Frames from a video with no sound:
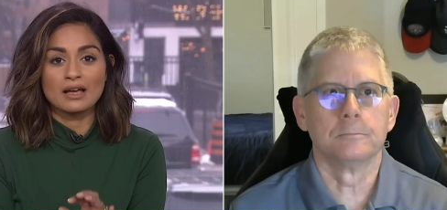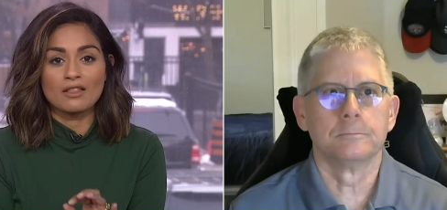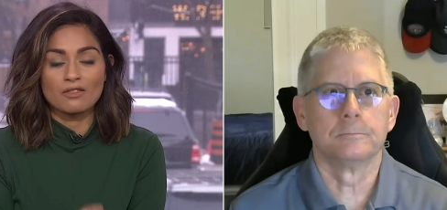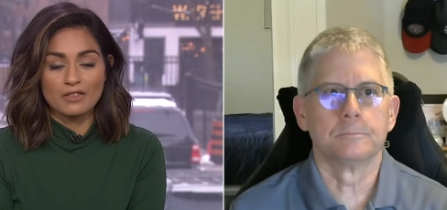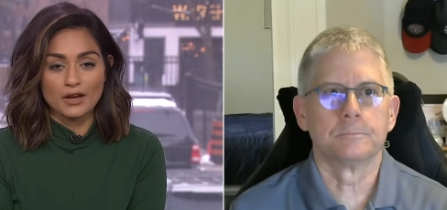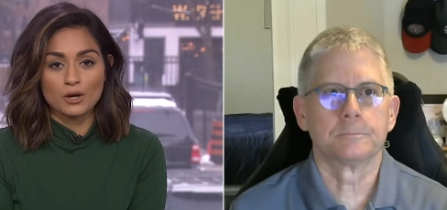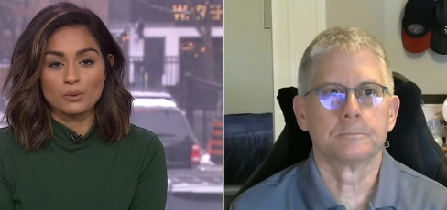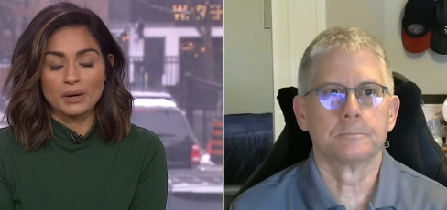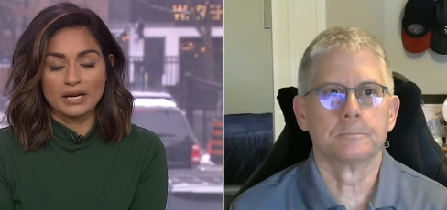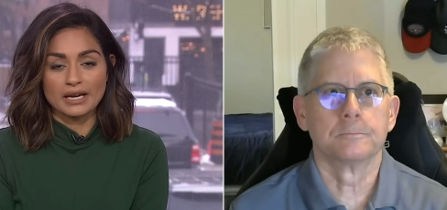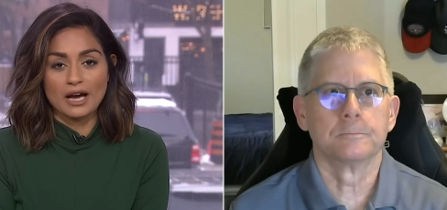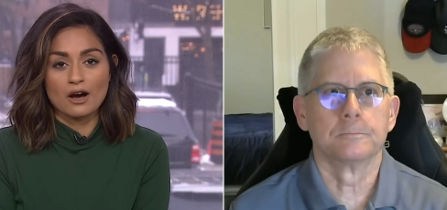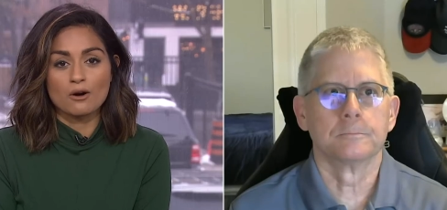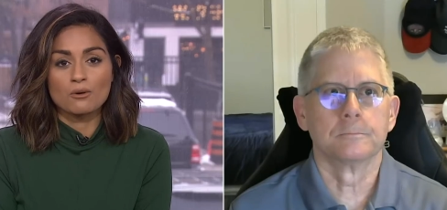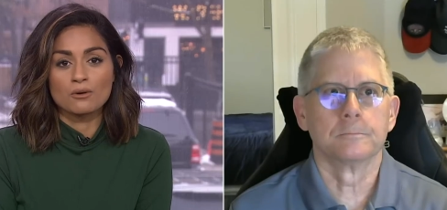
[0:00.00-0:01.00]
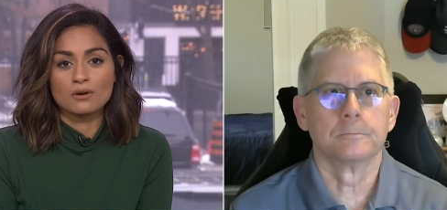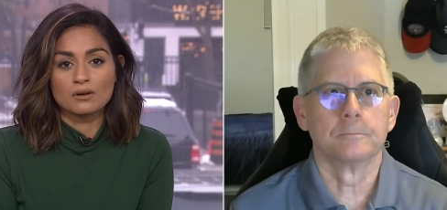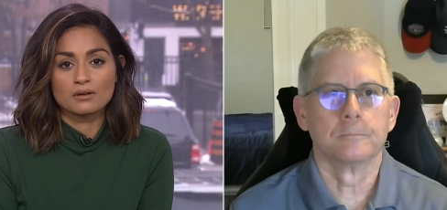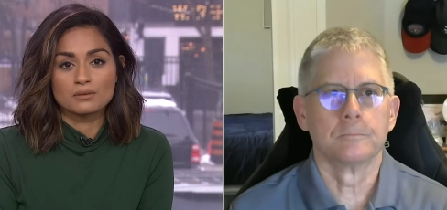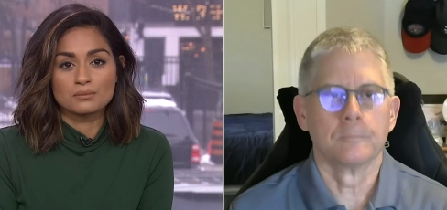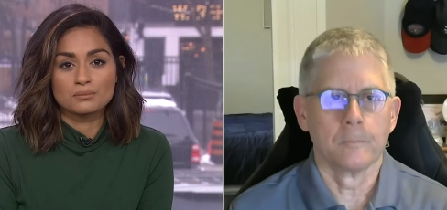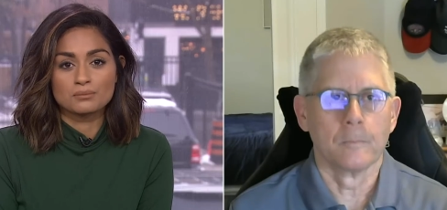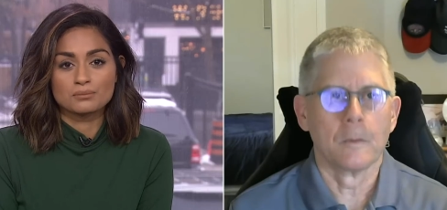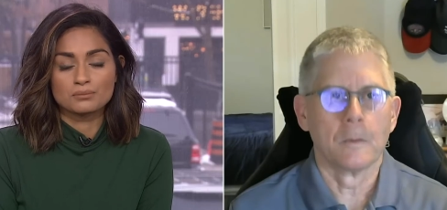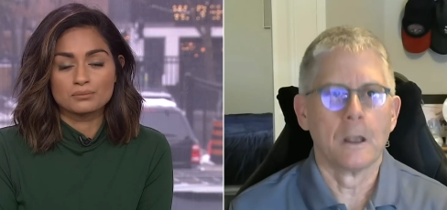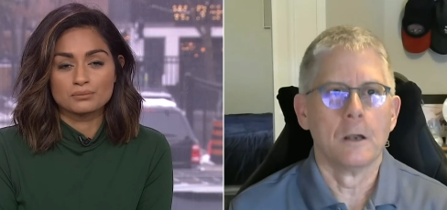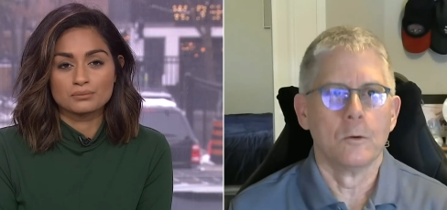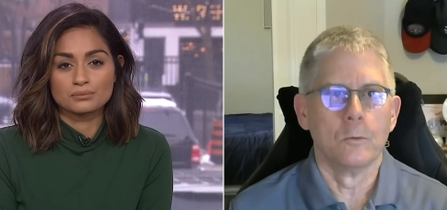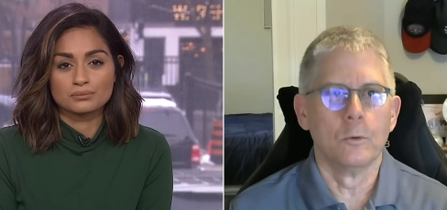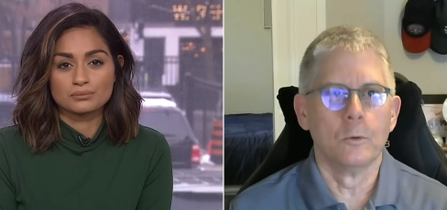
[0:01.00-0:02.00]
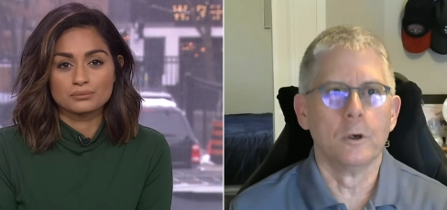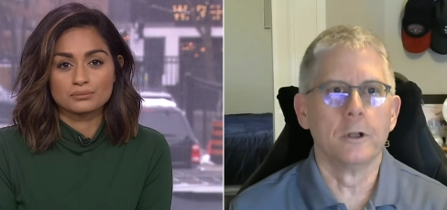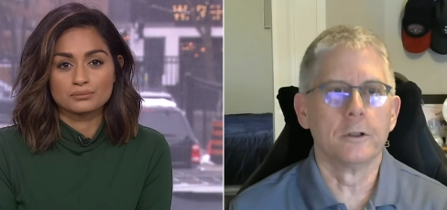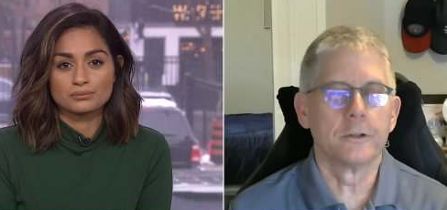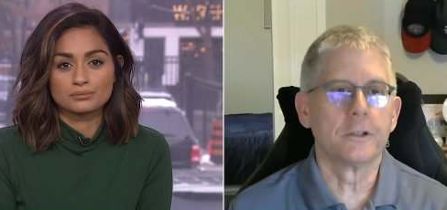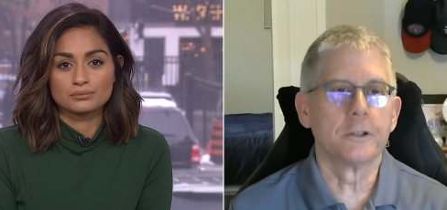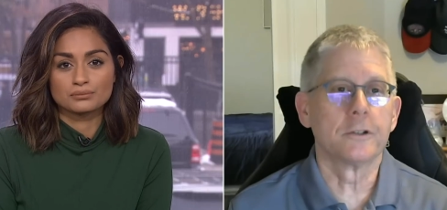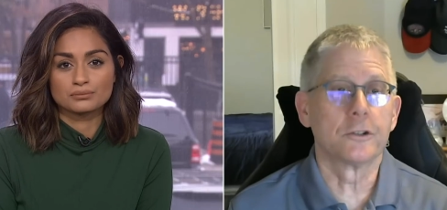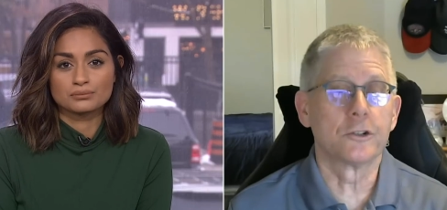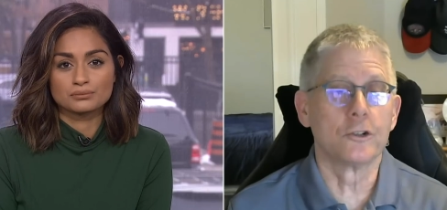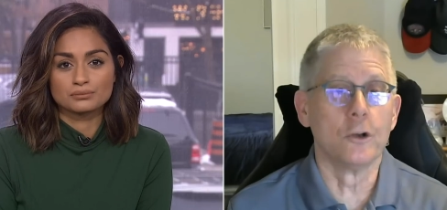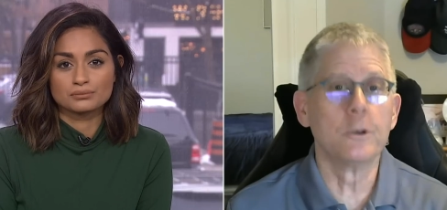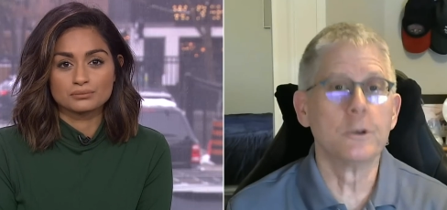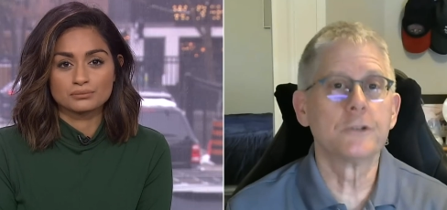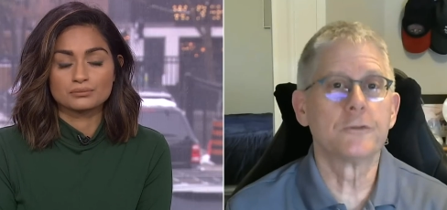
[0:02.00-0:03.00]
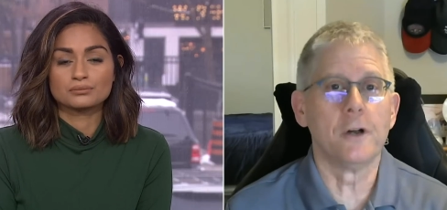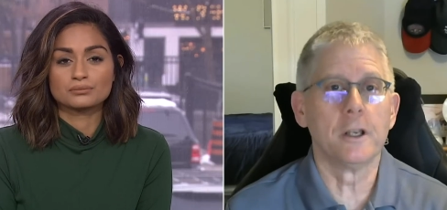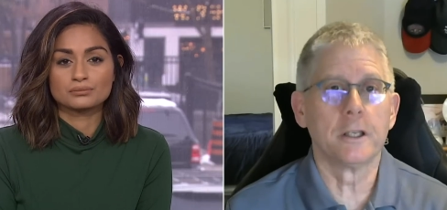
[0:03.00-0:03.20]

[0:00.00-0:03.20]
Speaker 1: there right now?
Speaker 2: Well, the, the snow is falling in